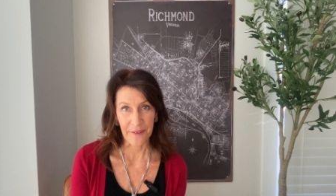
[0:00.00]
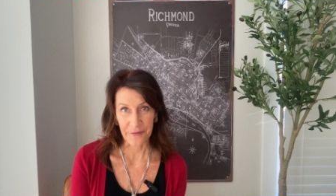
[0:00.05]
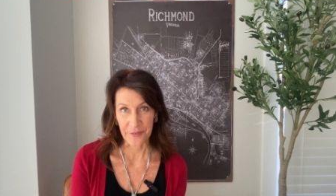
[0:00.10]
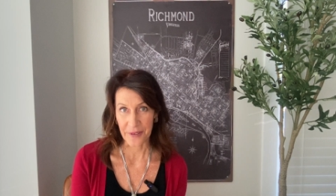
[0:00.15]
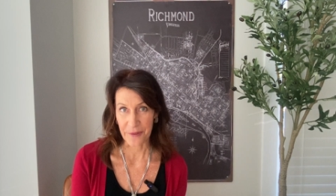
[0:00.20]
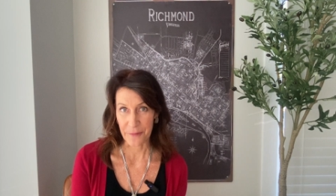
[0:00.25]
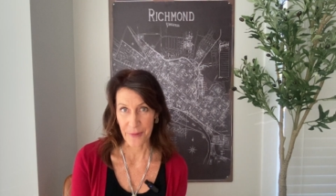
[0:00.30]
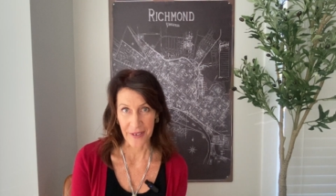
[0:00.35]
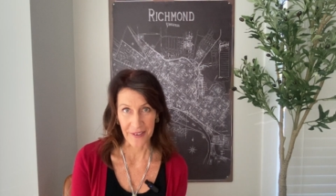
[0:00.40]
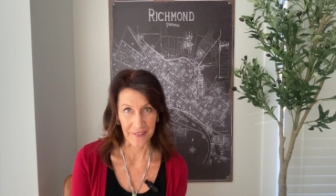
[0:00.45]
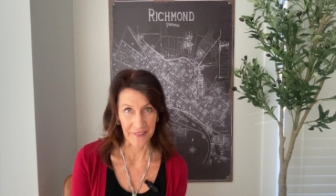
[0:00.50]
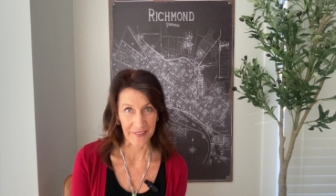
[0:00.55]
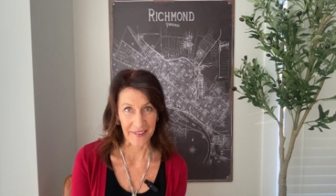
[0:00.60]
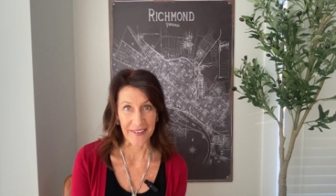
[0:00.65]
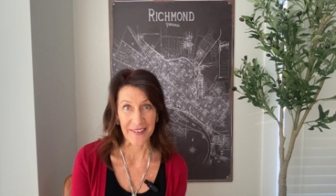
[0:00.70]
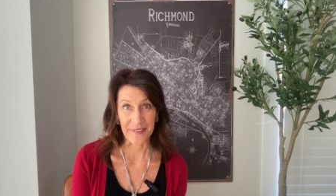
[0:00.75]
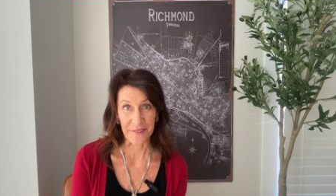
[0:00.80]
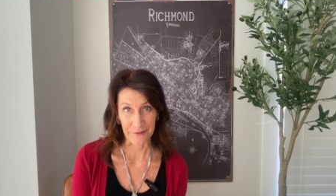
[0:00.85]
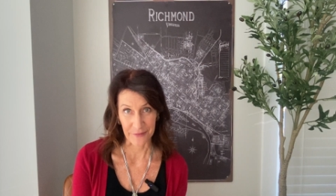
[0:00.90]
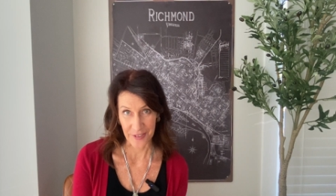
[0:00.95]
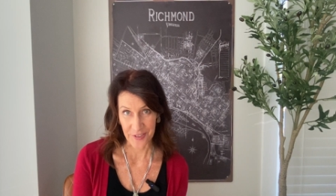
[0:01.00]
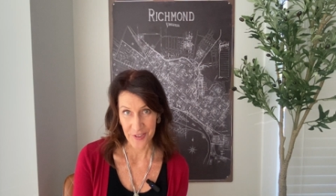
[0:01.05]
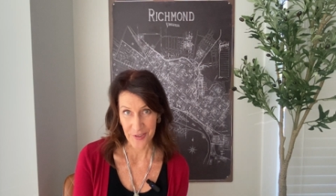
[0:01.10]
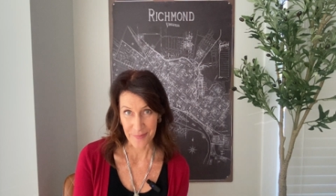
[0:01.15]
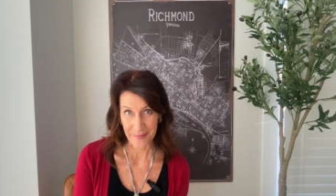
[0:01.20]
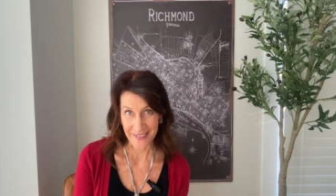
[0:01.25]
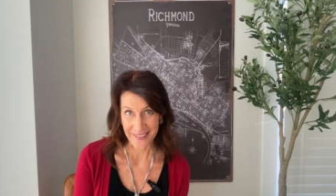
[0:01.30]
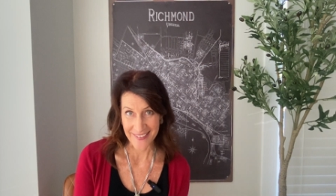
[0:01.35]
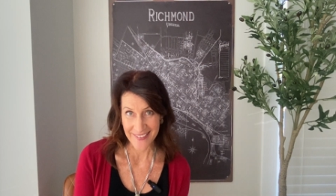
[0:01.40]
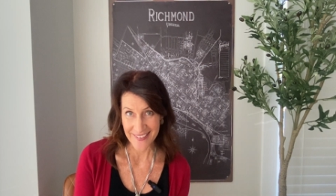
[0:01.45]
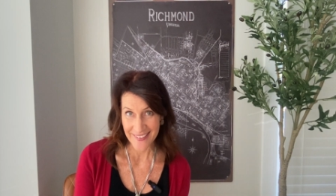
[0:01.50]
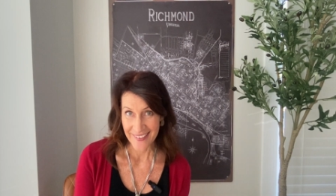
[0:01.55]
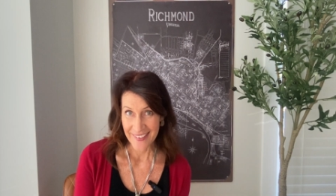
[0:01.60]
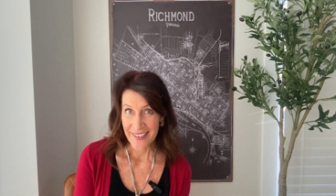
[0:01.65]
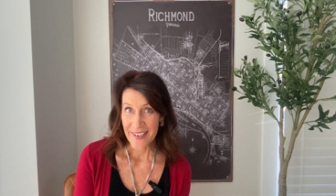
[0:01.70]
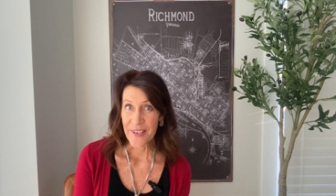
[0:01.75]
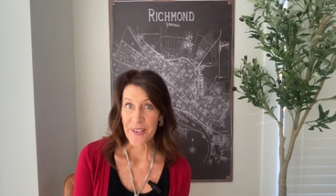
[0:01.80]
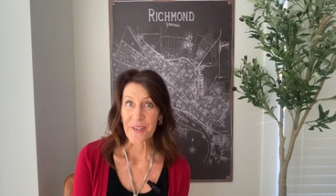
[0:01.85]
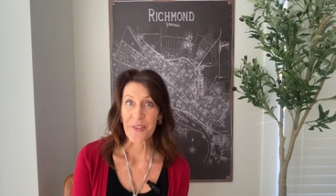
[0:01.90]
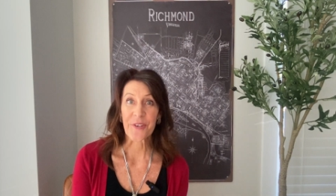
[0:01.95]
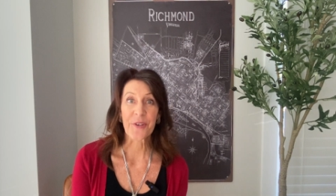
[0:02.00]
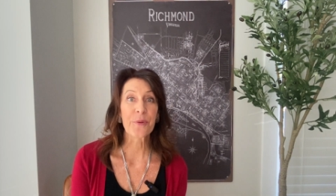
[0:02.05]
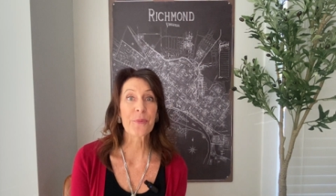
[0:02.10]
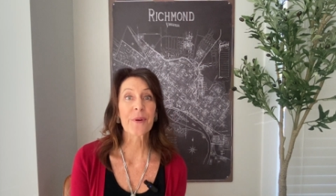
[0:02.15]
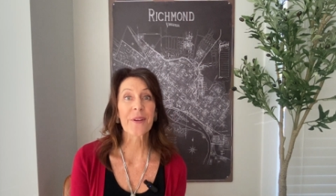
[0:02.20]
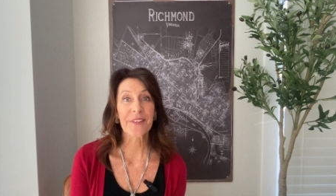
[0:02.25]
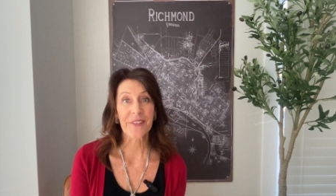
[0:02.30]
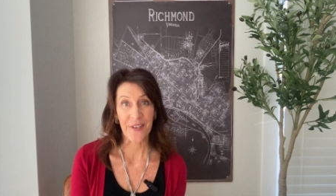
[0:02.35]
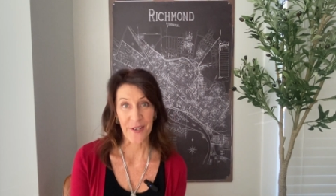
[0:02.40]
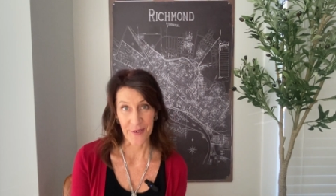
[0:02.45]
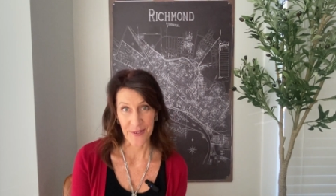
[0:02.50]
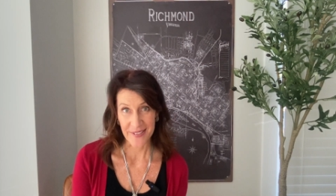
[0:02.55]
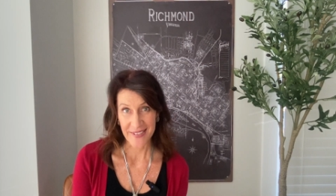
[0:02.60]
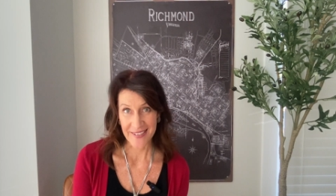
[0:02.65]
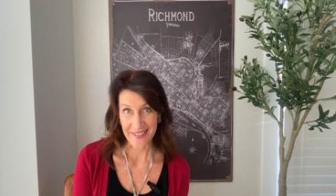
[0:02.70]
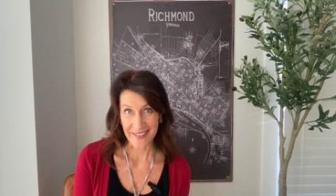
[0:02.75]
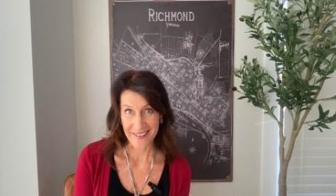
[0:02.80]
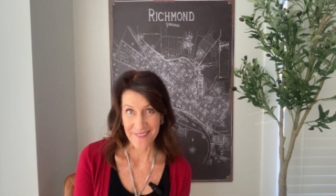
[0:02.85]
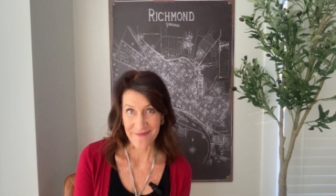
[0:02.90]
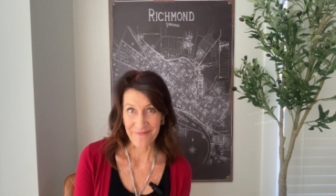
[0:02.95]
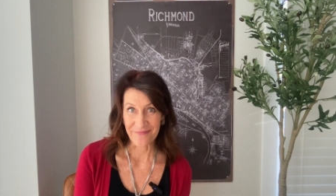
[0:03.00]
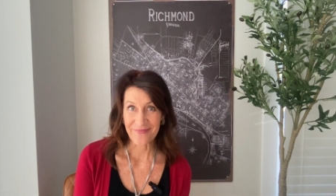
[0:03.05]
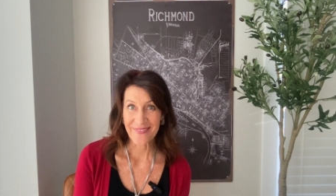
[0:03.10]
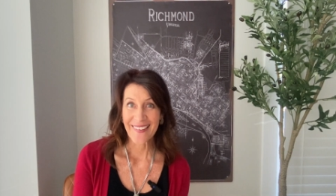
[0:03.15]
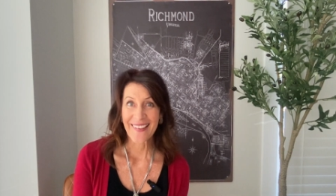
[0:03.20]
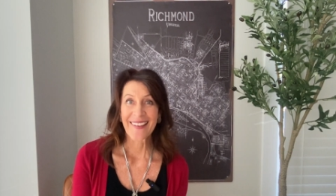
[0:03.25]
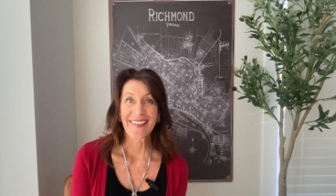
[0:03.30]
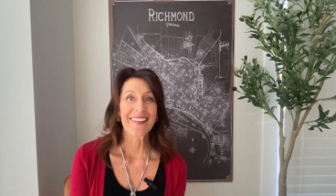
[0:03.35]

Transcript: everywhere in Richmond. You will notice them.